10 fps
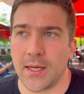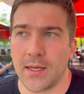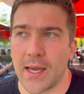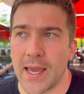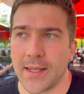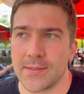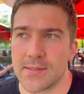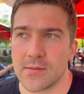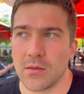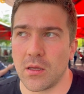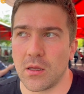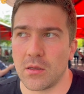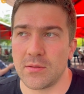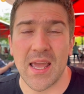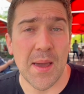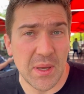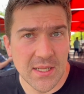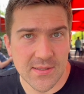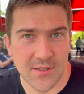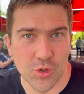and the
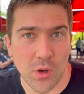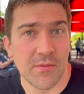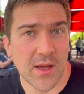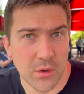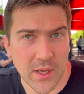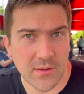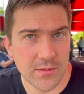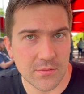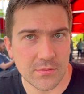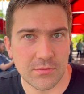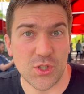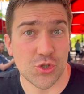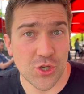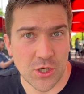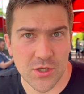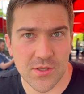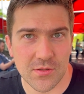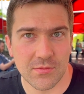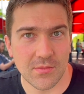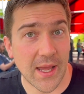ability to evaluate these changes
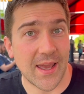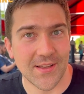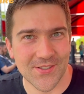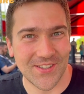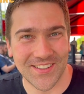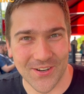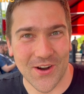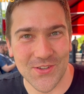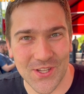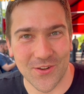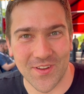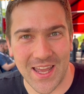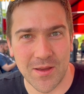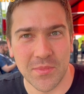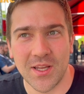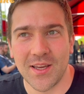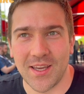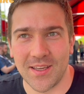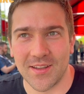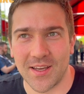against the current state of the game
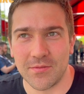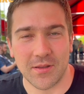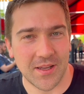in a